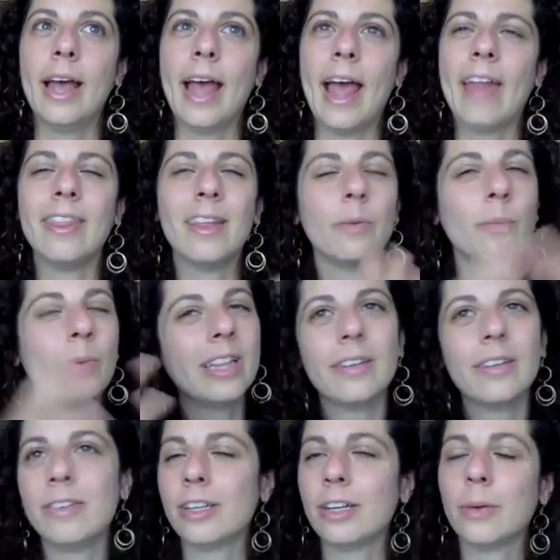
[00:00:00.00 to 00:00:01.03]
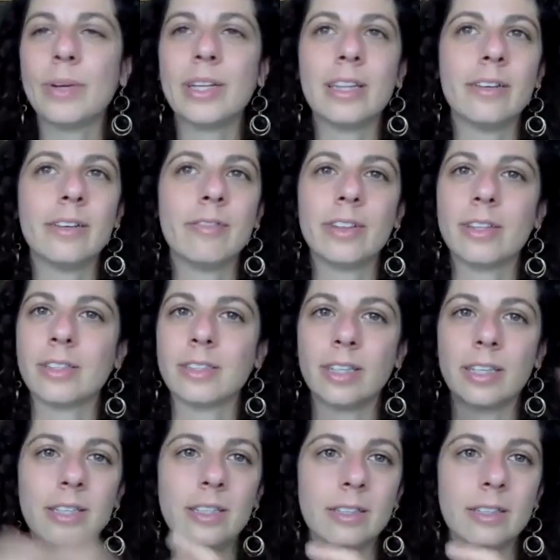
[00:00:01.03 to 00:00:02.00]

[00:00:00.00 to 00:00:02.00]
then we live in this like